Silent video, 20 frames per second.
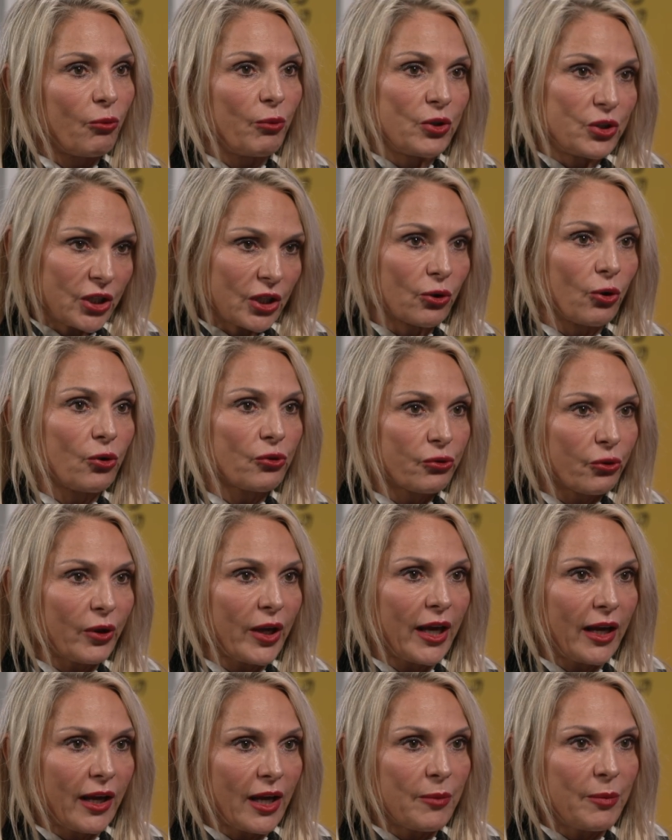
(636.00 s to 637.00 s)
which are also
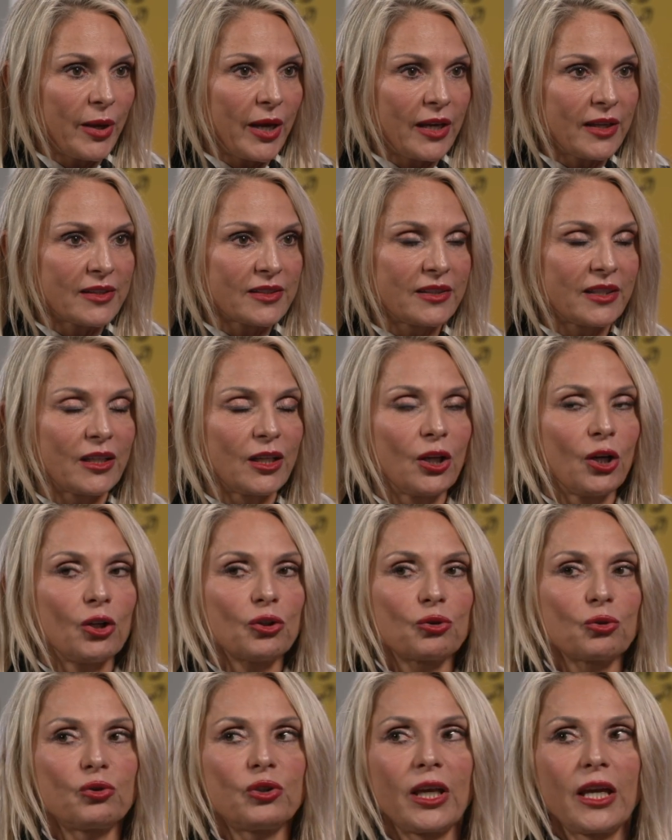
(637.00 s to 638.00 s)
AI-based,
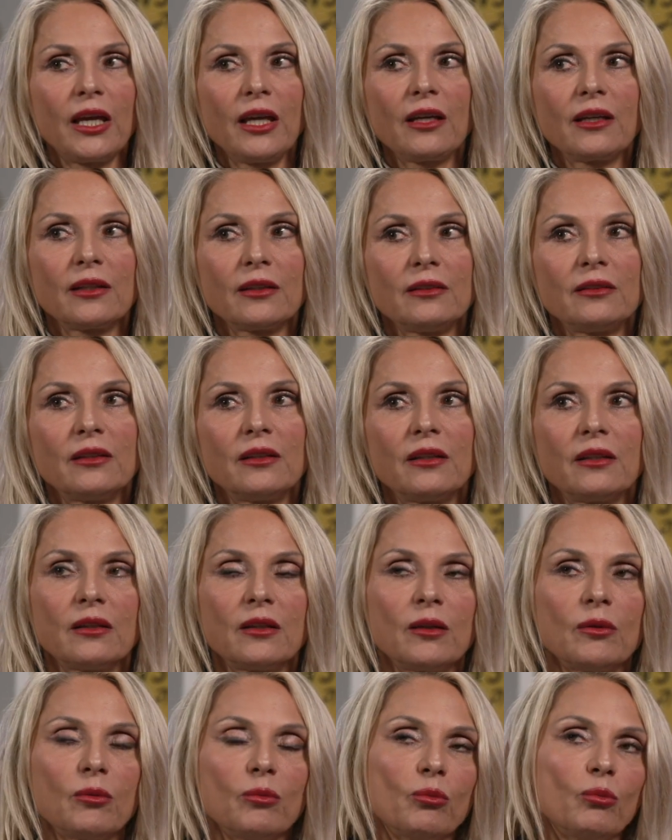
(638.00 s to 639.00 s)
to take
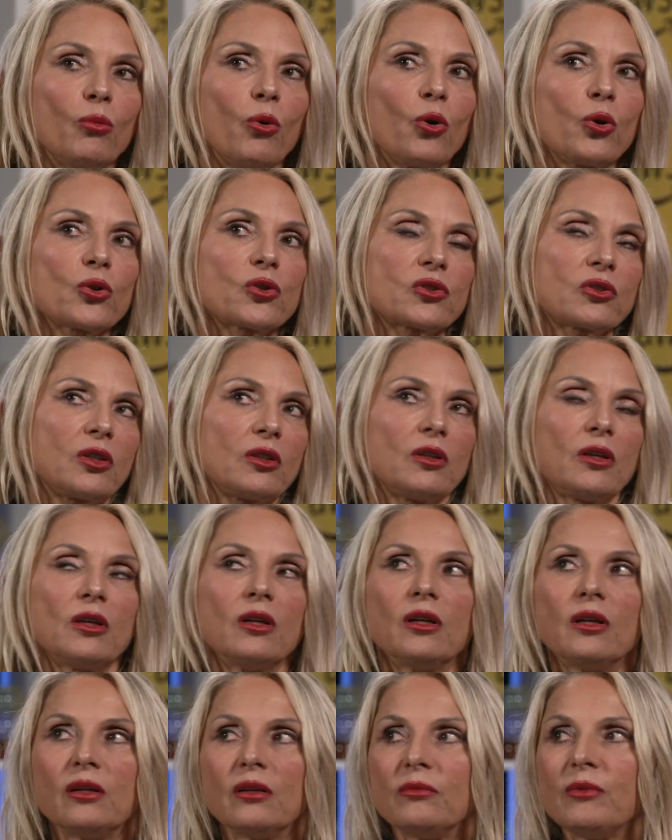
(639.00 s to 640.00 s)
the most
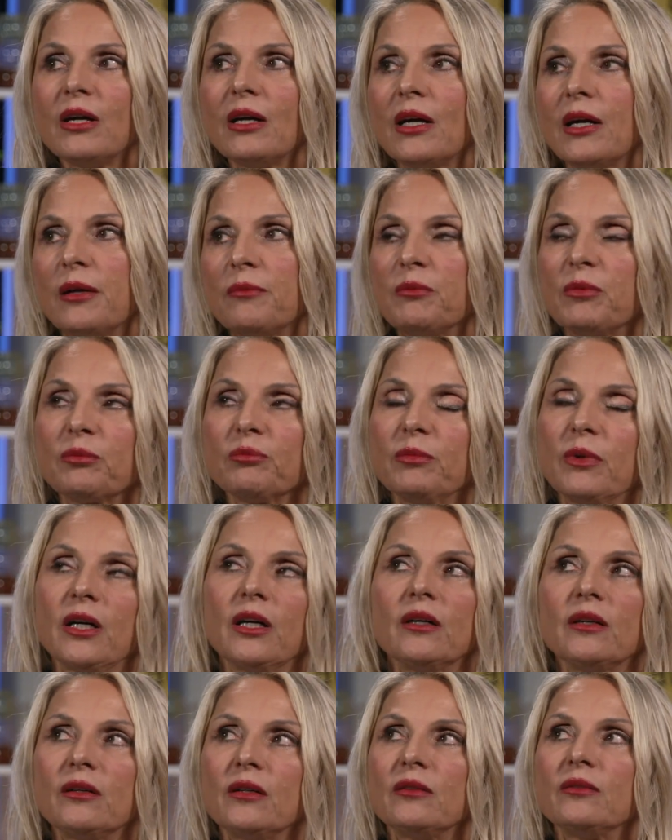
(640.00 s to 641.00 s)
uh,
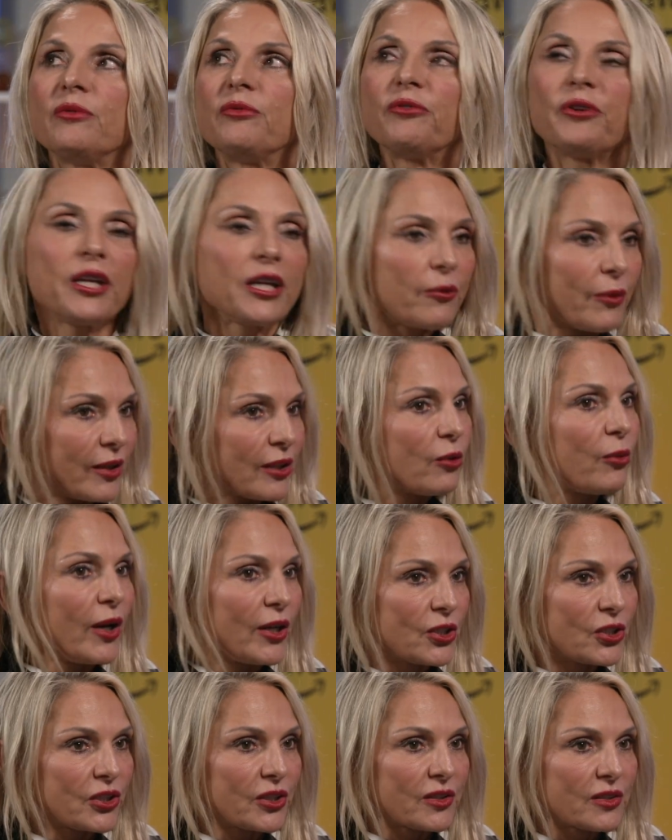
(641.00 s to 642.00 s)
uh, frequent
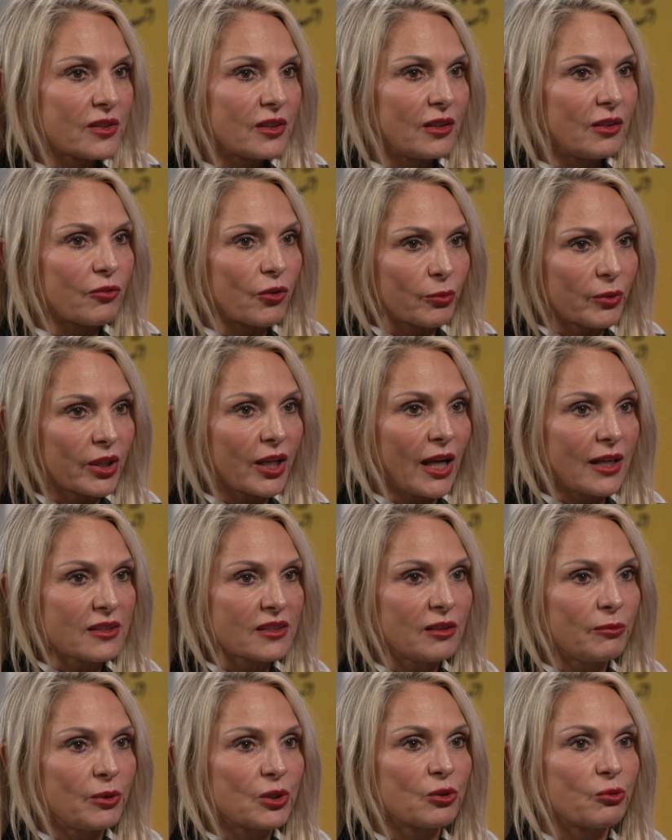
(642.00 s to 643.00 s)
questions uh, from the
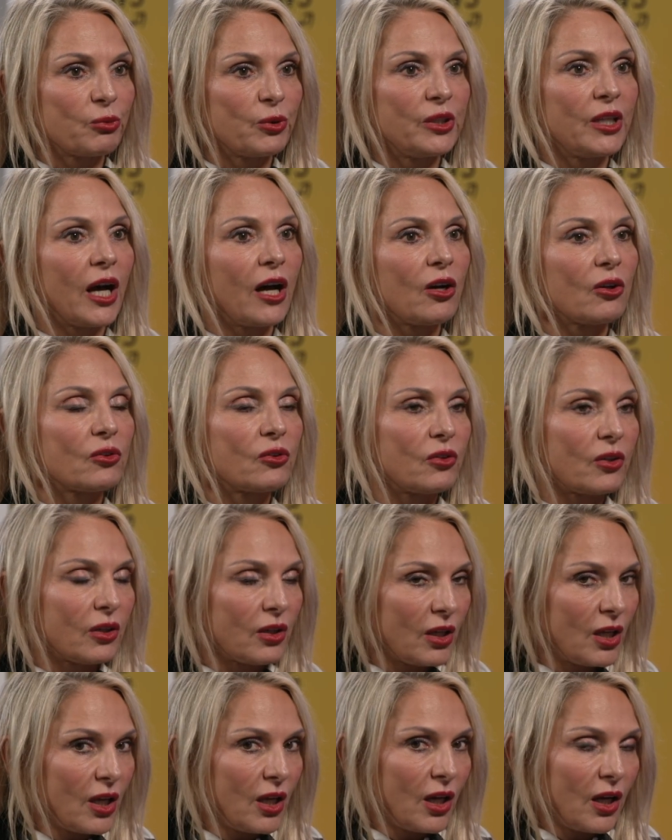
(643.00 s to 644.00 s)
customers without
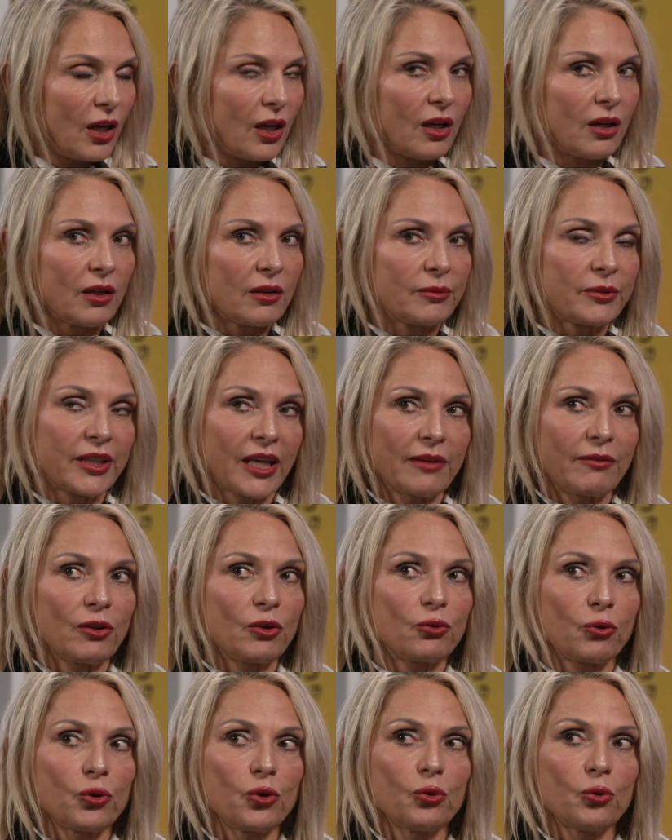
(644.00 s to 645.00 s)
uh, having
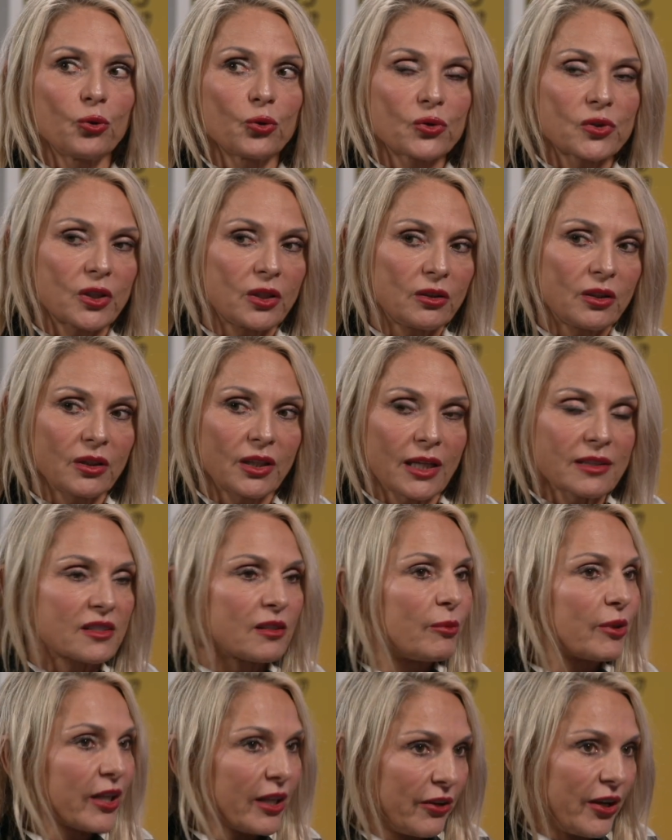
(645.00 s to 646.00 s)
to use the
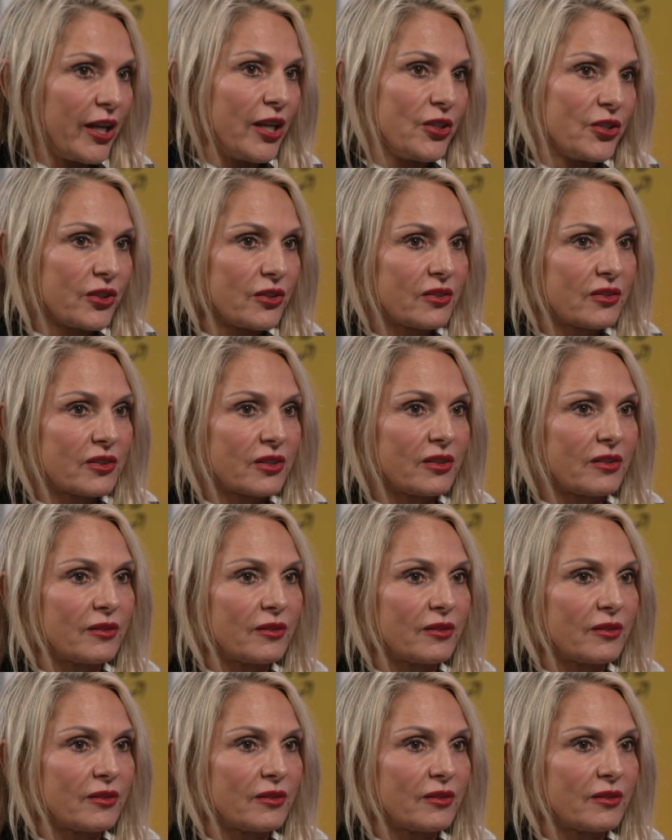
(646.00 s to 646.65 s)
customer care agents.